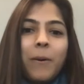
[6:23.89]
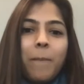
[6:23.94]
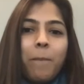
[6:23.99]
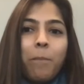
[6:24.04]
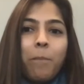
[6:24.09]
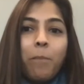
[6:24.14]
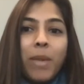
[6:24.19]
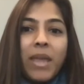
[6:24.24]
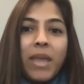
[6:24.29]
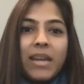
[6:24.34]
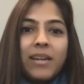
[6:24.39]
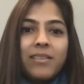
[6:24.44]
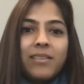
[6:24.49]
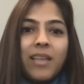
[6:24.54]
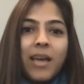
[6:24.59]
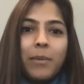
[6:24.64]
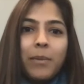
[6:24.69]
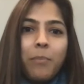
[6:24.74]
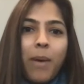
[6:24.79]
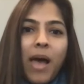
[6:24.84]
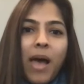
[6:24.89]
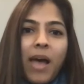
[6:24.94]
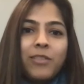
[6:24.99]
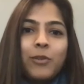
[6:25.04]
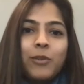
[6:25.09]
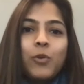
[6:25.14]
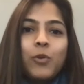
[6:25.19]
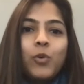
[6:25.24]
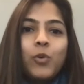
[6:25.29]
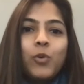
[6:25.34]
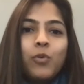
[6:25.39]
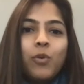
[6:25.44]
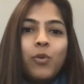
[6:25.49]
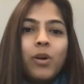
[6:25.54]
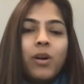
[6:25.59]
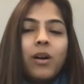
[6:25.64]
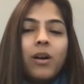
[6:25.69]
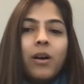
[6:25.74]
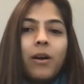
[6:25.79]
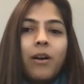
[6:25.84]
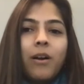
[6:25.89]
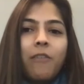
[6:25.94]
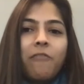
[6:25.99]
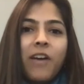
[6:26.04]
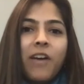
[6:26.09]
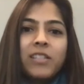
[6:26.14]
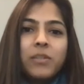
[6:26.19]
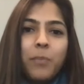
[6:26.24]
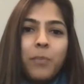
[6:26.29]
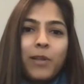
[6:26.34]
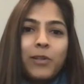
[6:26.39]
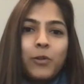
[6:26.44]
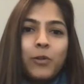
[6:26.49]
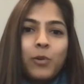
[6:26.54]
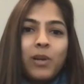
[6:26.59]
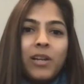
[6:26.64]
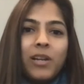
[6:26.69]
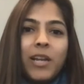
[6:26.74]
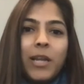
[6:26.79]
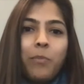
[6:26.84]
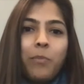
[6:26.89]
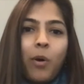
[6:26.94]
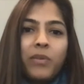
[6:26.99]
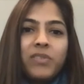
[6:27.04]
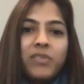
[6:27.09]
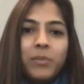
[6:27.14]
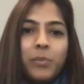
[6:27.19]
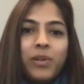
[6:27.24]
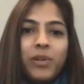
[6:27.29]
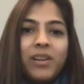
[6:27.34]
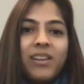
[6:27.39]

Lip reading: made that path to a fast path to clinic possible.